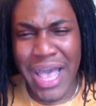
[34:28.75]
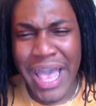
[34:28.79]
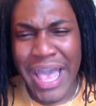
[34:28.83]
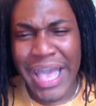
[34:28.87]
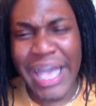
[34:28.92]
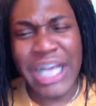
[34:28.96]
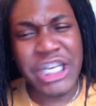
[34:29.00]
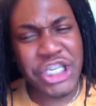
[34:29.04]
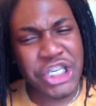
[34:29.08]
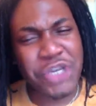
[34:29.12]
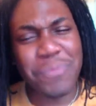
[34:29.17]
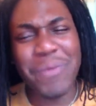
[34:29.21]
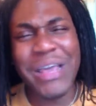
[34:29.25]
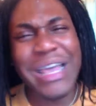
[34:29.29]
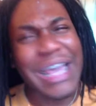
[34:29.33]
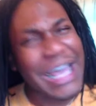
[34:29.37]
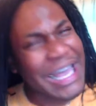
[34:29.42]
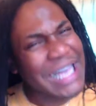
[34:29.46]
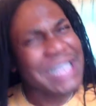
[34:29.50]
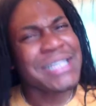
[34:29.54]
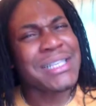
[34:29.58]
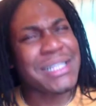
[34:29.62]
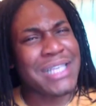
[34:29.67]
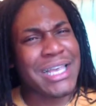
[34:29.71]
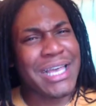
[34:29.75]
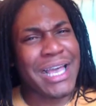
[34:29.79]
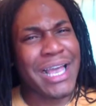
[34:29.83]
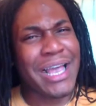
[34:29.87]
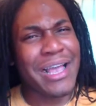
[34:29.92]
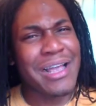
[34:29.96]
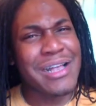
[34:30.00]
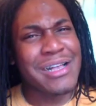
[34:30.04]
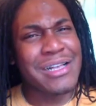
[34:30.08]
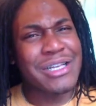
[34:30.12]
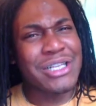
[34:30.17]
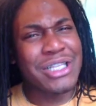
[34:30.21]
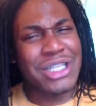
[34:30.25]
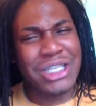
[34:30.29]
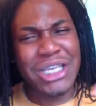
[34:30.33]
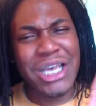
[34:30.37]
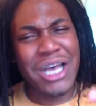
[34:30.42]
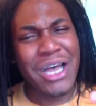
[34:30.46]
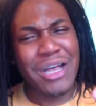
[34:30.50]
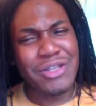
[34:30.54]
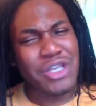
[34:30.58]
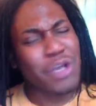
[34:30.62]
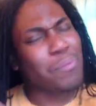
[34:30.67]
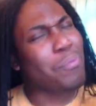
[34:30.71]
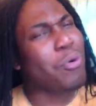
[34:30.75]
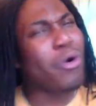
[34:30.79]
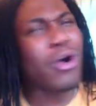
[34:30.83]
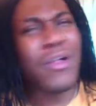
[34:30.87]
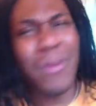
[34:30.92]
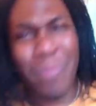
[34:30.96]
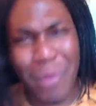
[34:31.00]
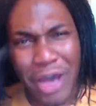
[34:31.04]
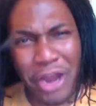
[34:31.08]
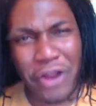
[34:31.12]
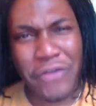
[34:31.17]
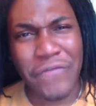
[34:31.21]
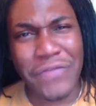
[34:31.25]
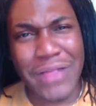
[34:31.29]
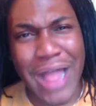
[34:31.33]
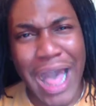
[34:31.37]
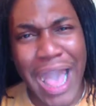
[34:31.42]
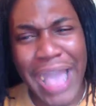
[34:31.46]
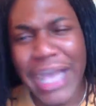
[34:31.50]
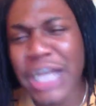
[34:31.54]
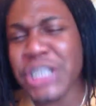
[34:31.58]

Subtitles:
It should be easy to pull a butterfly.